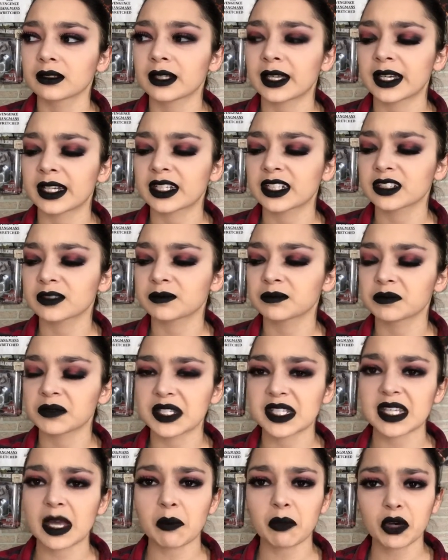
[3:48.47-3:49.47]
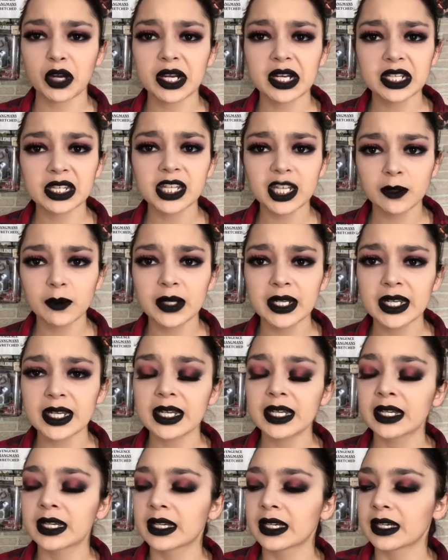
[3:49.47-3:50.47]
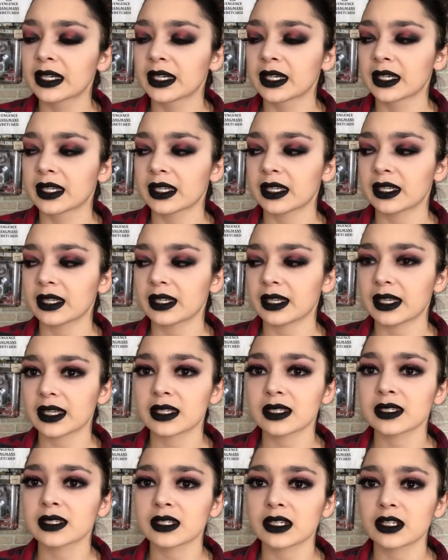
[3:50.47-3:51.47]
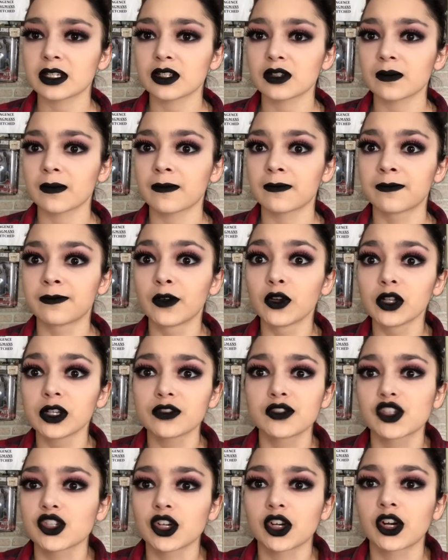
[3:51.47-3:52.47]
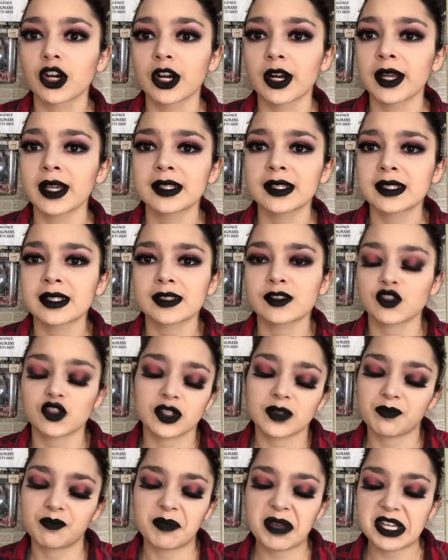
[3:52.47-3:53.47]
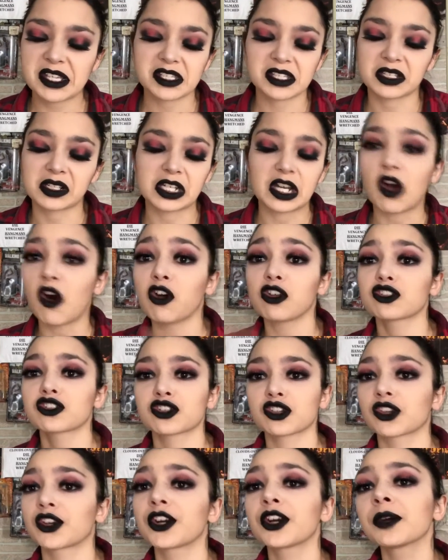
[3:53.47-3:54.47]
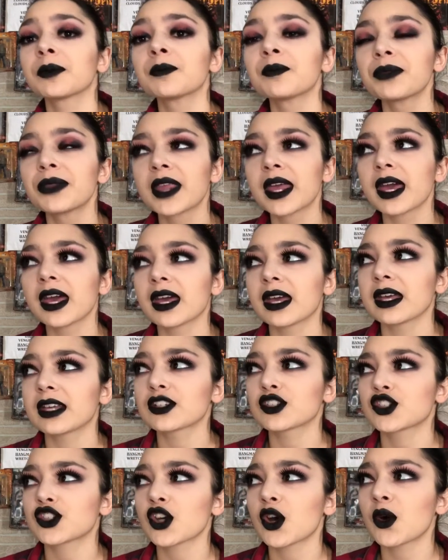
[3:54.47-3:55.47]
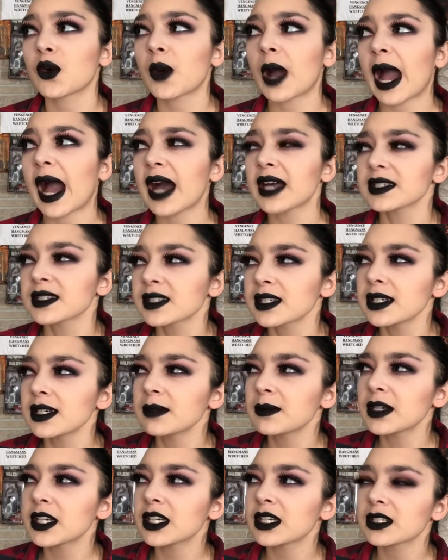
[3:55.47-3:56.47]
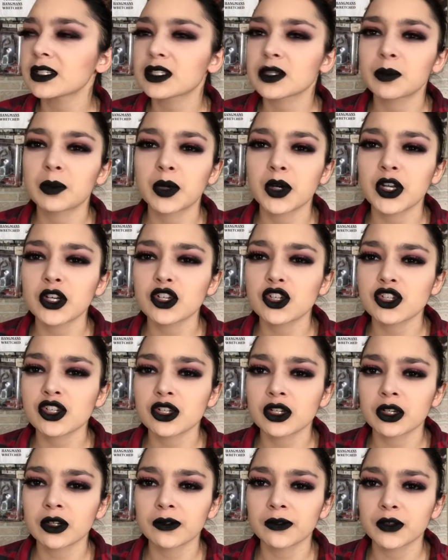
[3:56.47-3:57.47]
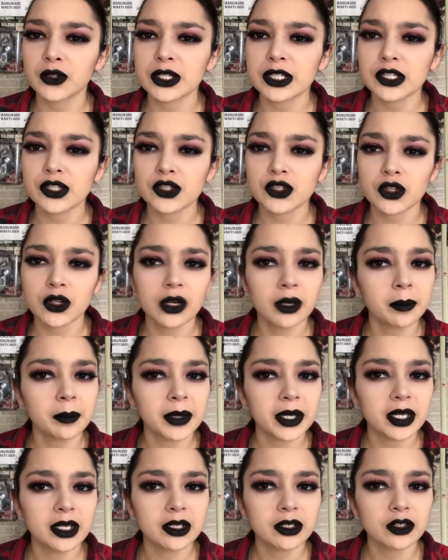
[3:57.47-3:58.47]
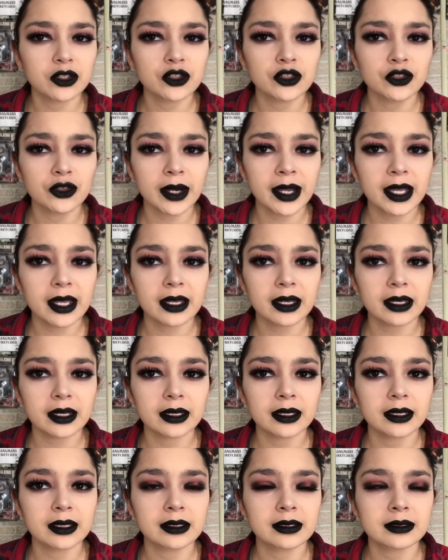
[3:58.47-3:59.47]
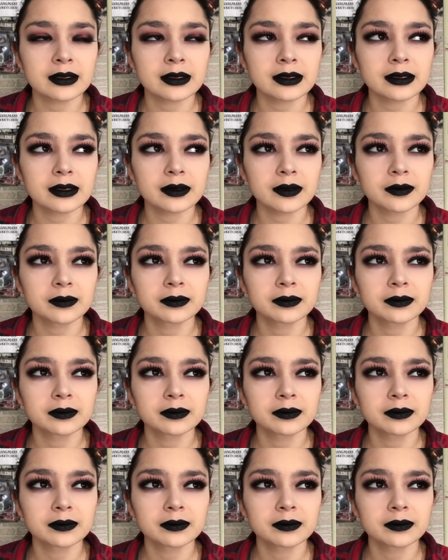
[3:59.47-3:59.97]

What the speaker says: like separated liquidy, is full of sugar. It's just basically all sugar. So asking me to put sugar-free syrup in your drink is